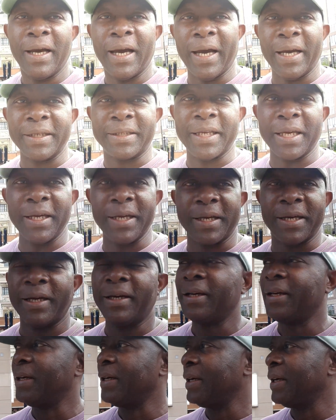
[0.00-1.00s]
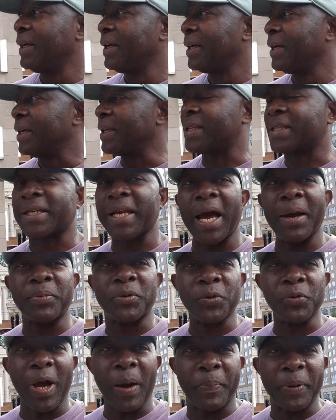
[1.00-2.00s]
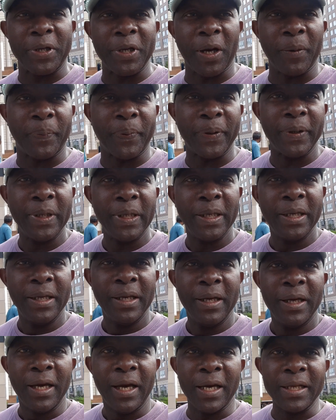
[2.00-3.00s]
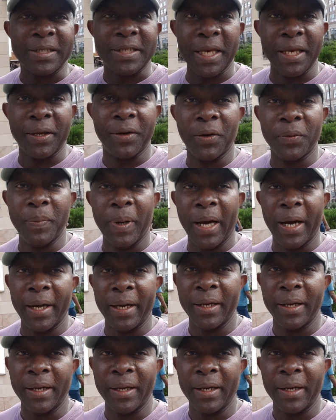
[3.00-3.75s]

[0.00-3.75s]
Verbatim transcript: I think it's time to wrap it up and say goodbye.